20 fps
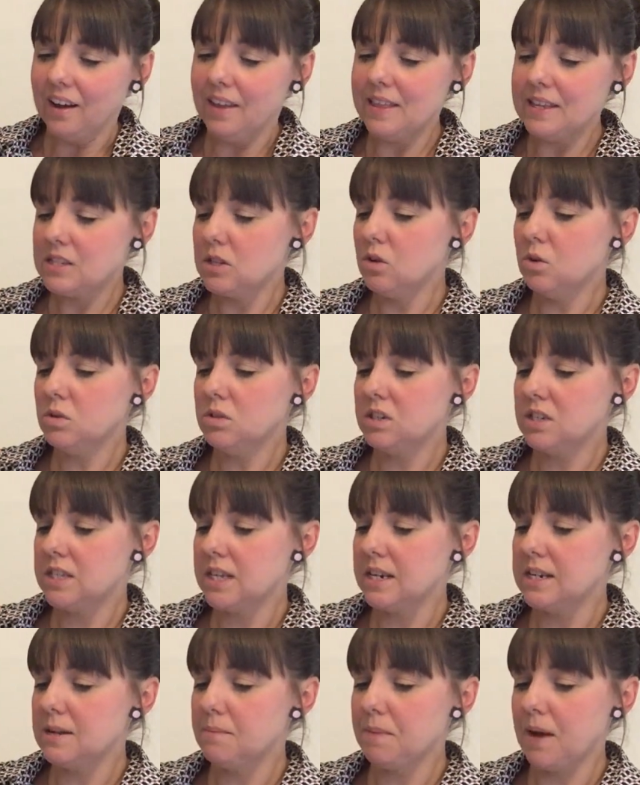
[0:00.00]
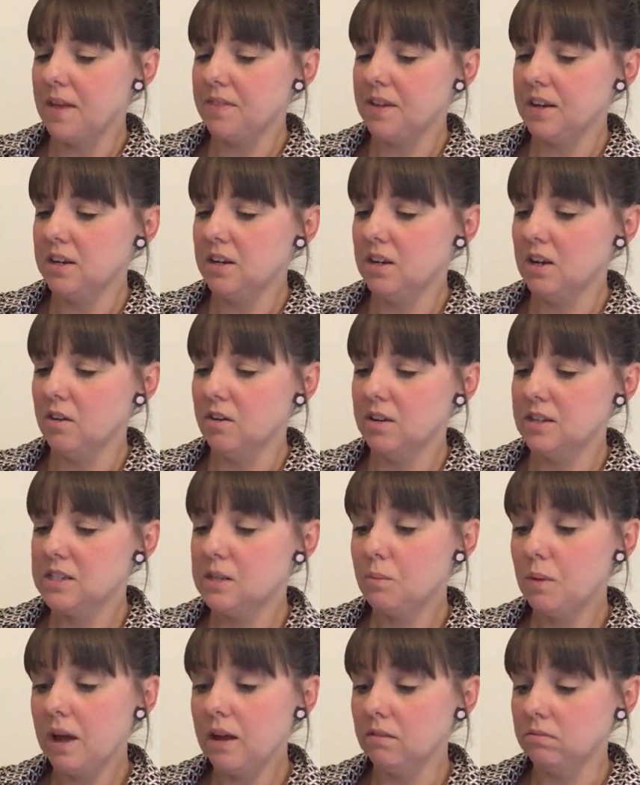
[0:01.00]
And they said, oh, just send it back then, you know. And I
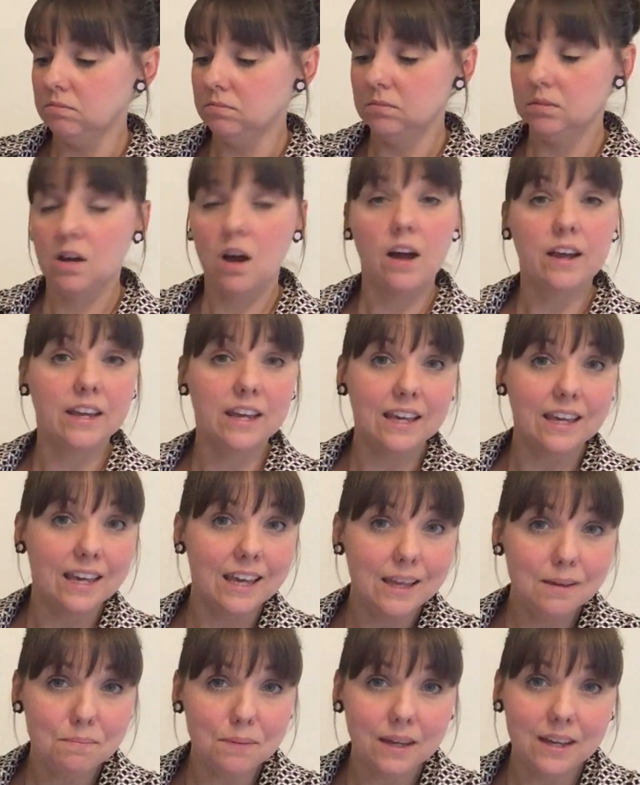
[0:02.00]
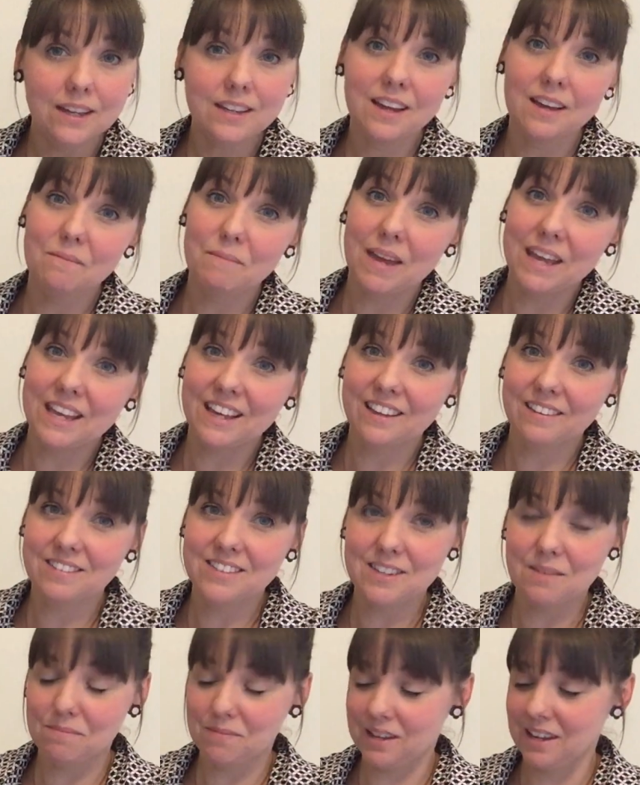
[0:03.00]
said, well, I could keep it and make
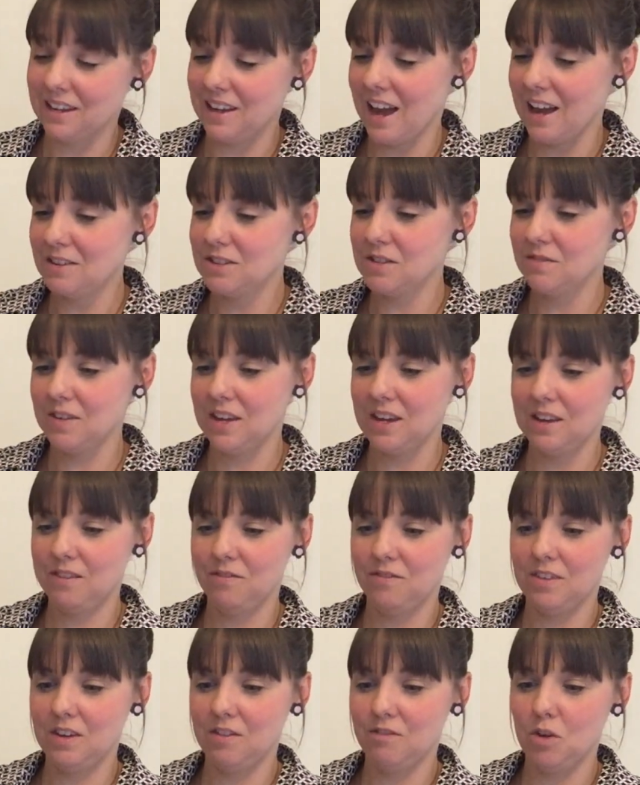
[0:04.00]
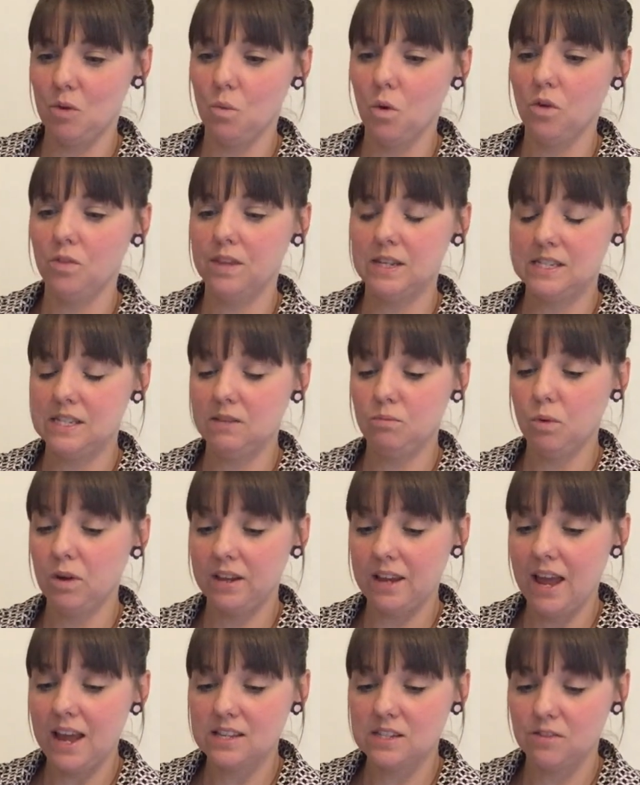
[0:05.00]
something out of it if you want. They said,
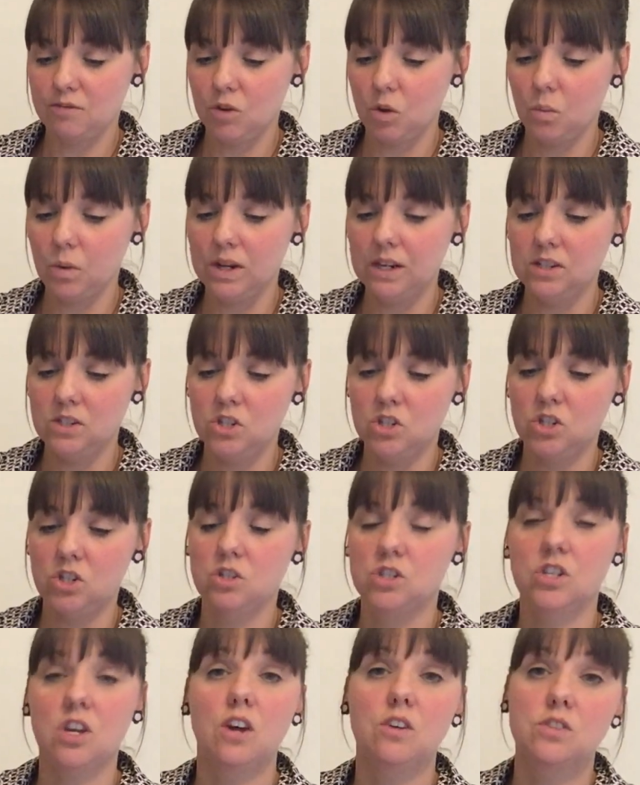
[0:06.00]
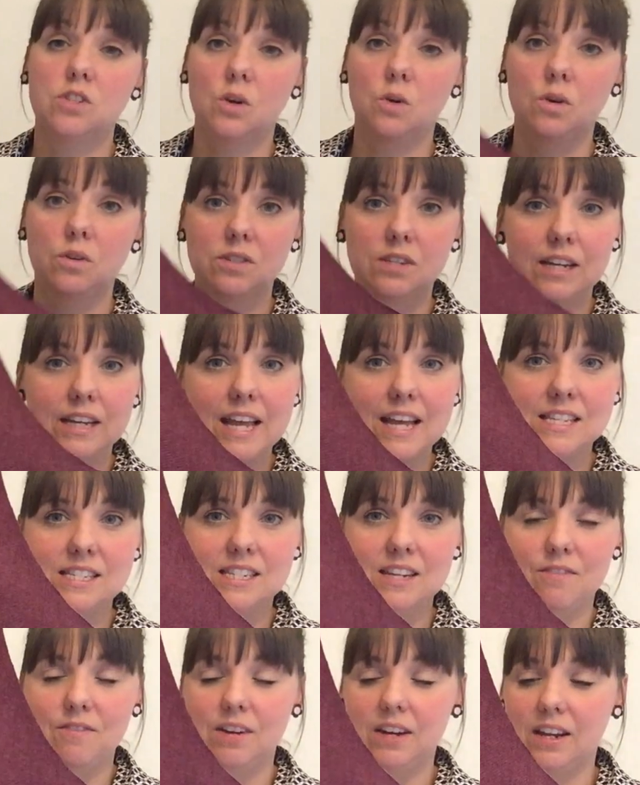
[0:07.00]
well, yes, if you're willing to do so. So I was like, yes,
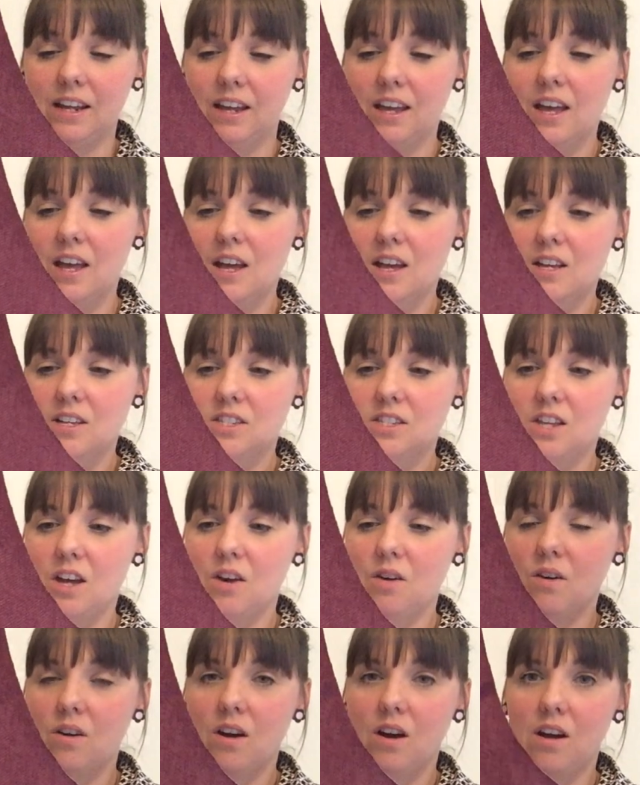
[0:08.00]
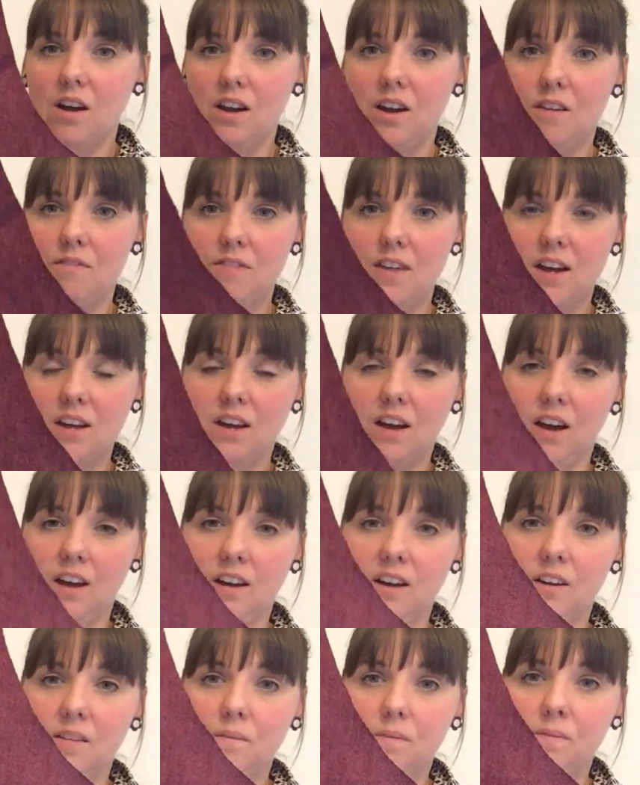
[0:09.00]
definitely. So I love that
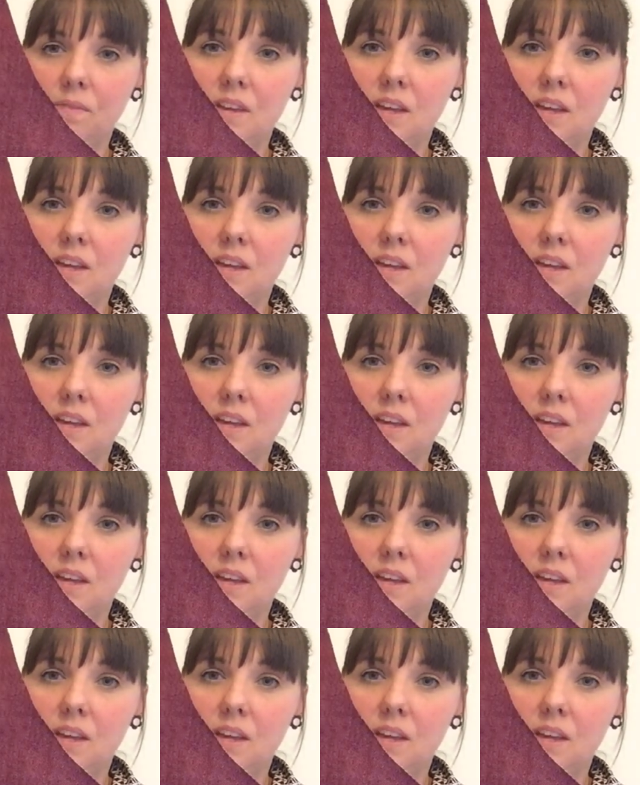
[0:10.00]
colour.